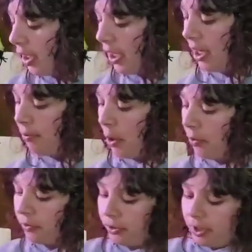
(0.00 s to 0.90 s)
and I'm
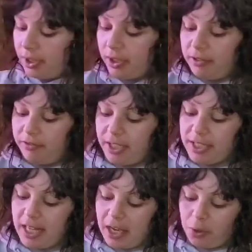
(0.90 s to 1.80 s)
hopefully going to
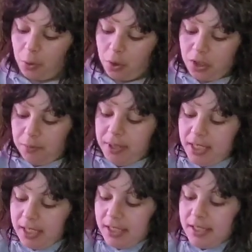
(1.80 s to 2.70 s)
fix that corner
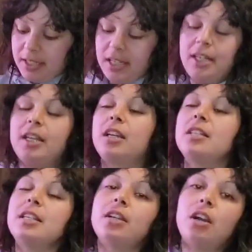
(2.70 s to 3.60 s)
piece
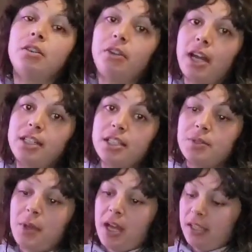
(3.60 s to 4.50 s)
because it got wrecked
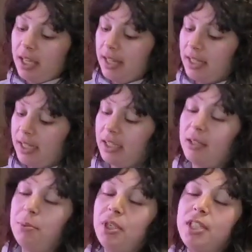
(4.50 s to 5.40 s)
as well. And then I'm
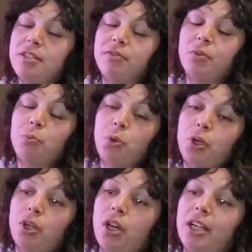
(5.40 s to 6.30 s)
going to put a different
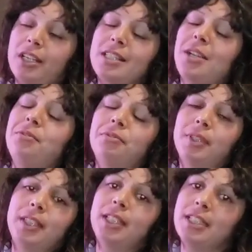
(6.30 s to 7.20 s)
border on it because I
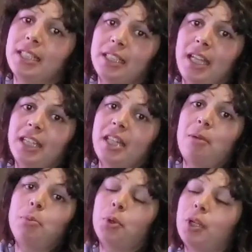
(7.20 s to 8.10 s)
really didn't like
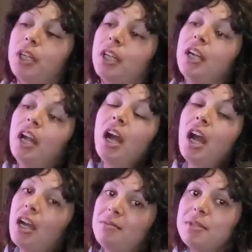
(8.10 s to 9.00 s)
that border.
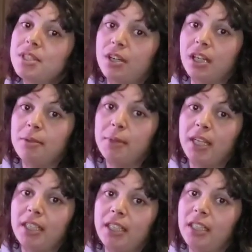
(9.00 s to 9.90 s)
I'm sorry,
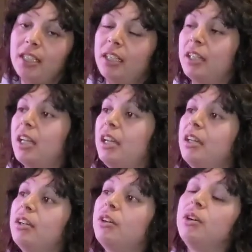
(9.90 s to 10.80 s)
Mikey.
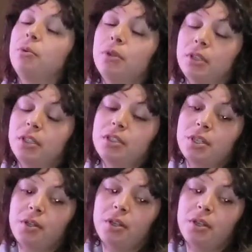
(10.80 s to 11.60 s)
It looked